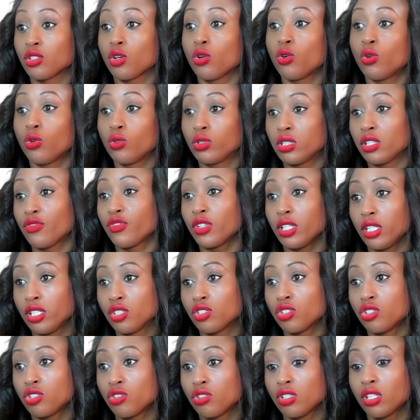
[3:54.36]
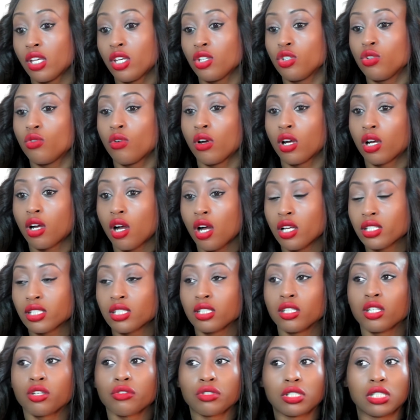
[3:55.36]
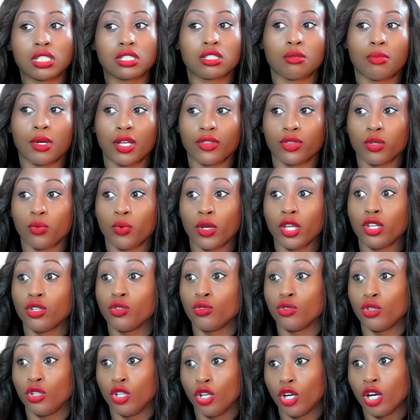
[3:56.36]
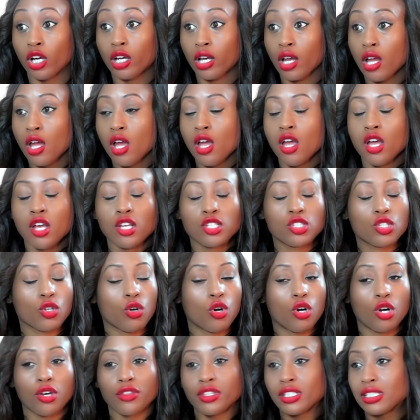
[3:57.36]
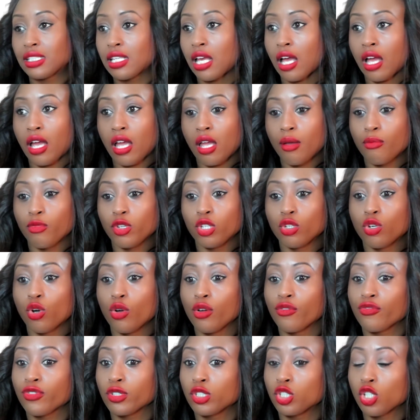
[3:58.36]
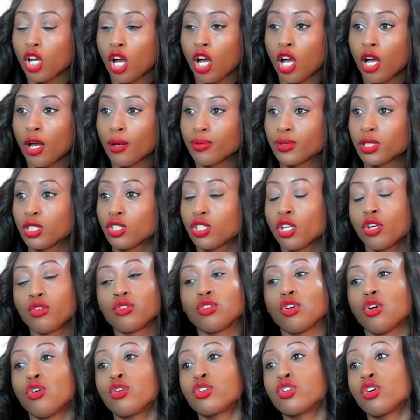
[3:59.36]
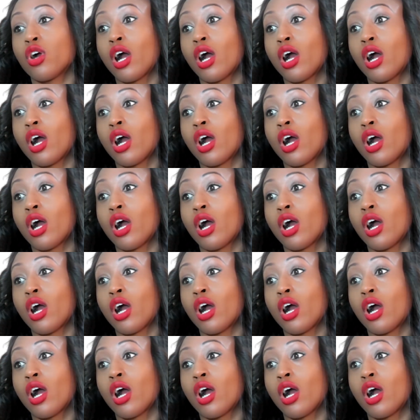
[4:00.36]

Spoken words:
that's a whole different industry that you are constantly critiqued about the way you look. So all the time when you go in for jobs, to tell you, oh,